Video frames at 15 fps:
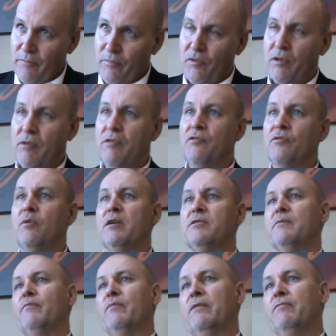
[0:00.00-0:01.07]
So there's
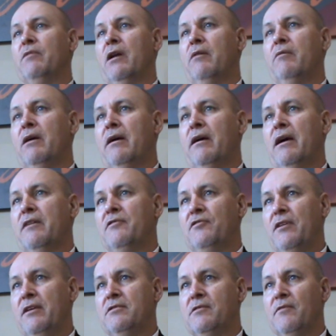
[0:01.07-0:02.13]
always a
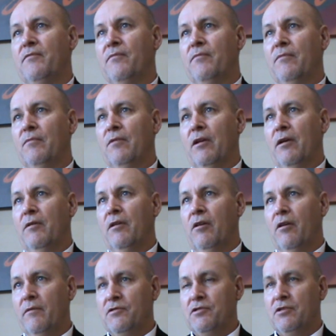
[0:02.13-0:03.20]
sense of, a
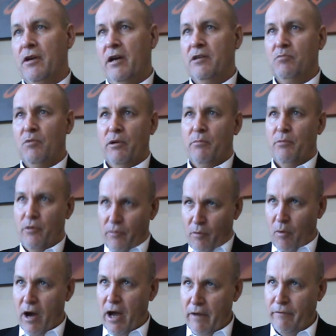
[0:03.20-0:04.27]
lot of Australians want to move
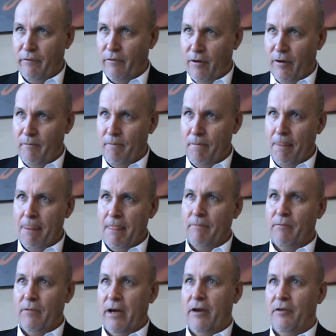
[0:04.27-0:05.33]
away from
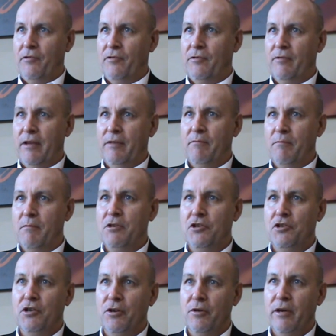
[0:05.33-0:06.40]
that
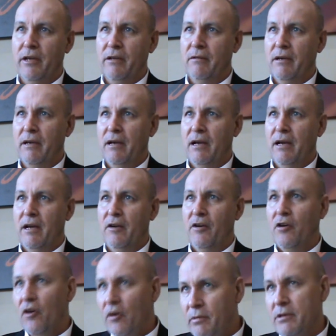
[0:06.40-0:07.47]
maturing
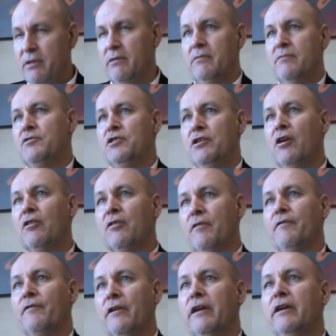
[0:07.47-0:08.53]
urban
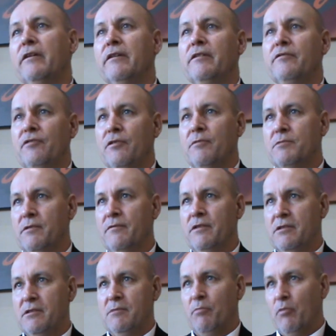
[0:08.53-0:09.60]
geography in terms of
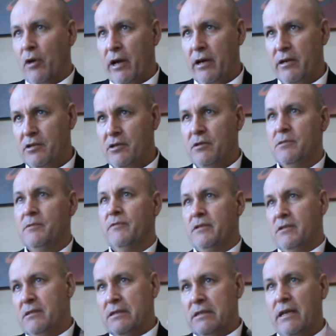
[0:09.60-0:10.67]
its spread, in terms of
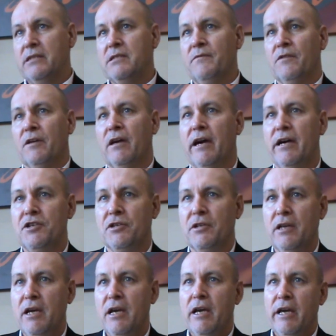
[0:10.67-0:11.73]
its densification,
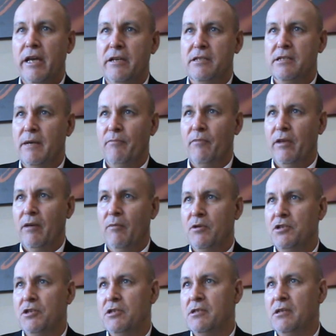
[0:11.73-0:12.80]
into something
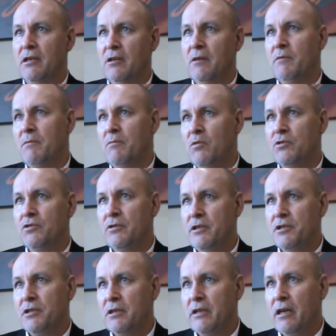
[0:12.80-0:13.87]
which is a little bit more
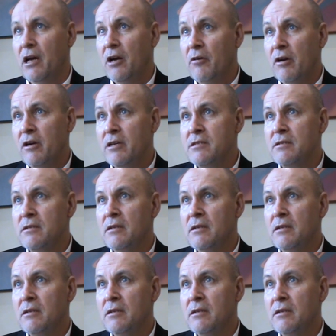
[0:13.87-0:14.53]
traditionally low-rise